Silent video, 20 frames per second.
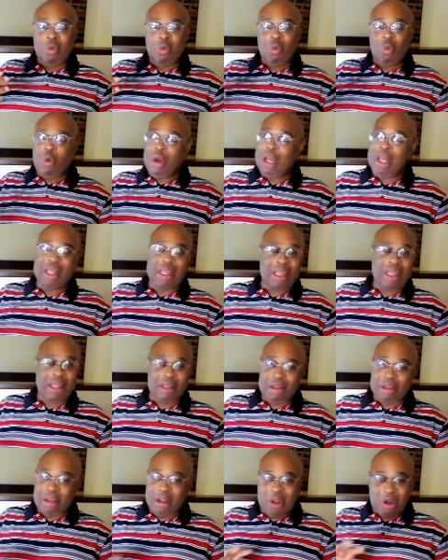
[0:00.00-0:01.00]
with,
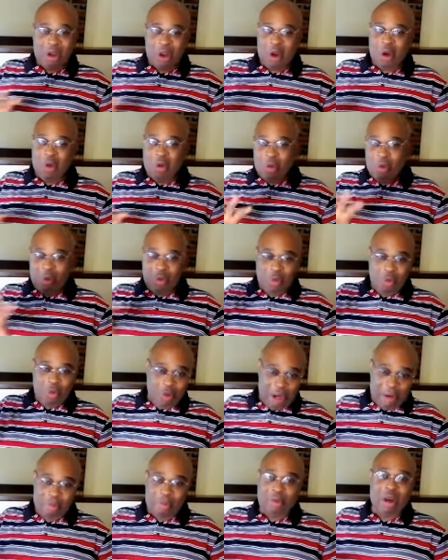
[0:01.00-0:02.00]
you know,
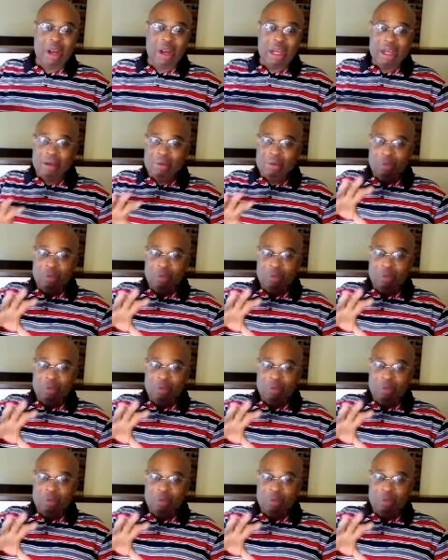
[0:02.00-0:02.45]
reprints,